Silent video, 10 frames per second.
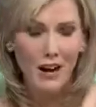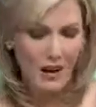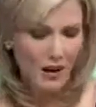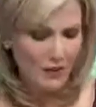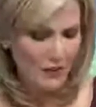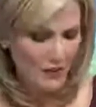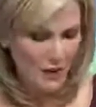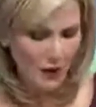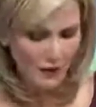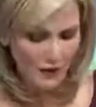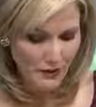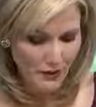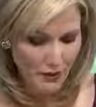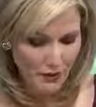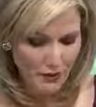Often the
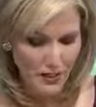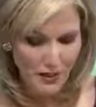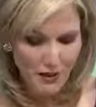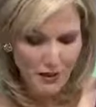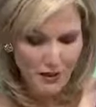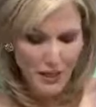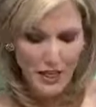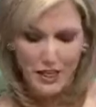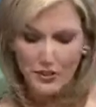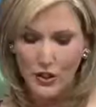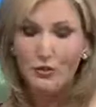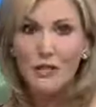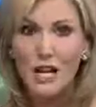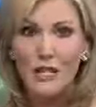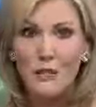folks from ER at Children's
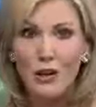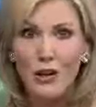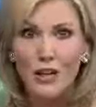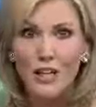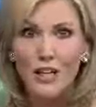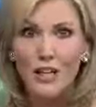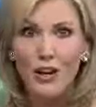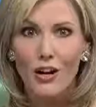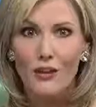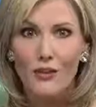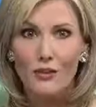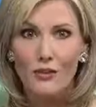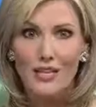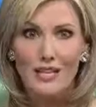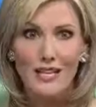Hospital are here on
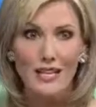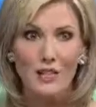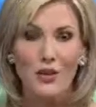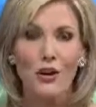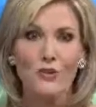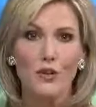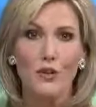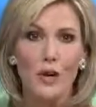Thursday to answer all of your